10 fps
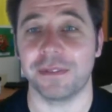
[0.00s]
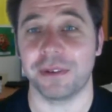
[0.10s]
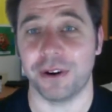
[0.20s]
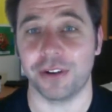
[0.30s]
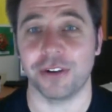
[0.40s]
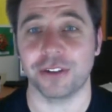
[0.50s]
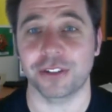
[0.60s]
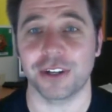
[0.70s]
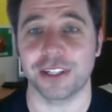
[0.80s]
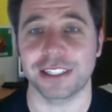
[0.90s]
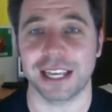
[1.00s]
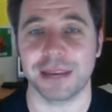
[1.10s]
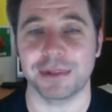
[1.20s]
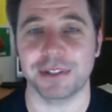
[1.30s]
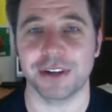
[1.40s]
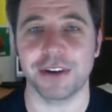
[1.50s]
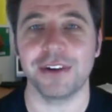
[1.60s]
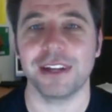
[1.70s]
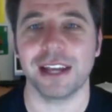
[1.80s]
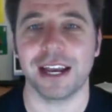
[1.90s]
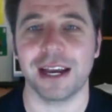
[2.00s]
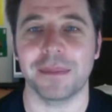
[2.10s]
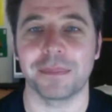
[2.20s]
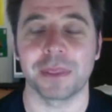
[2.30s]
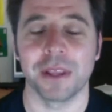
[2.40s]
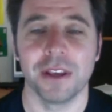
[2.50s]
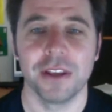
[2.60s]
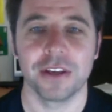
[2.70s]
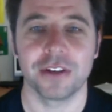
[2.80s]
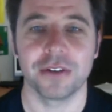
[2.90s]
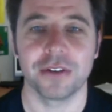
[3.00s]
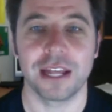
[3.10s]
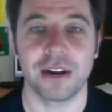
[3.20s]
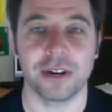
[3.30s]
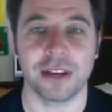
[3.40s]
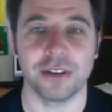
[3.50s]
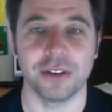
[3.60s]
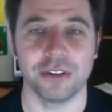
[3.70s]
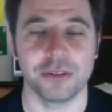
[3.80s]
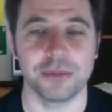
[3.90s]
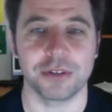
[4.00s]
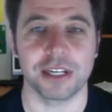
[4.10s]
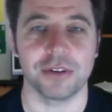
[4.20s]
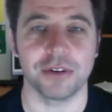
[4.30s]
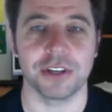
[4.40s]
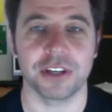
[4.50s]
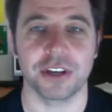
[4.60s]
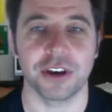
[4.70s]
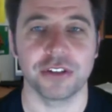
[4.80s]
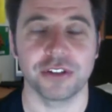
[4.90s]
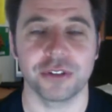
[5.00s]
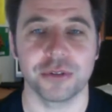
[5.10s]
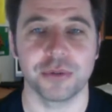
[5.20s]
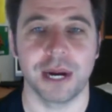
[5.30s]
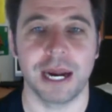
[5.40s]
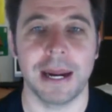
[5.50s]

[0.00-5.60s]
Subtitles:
alongside this episode. You can do that on our YouTube channel, or you can go to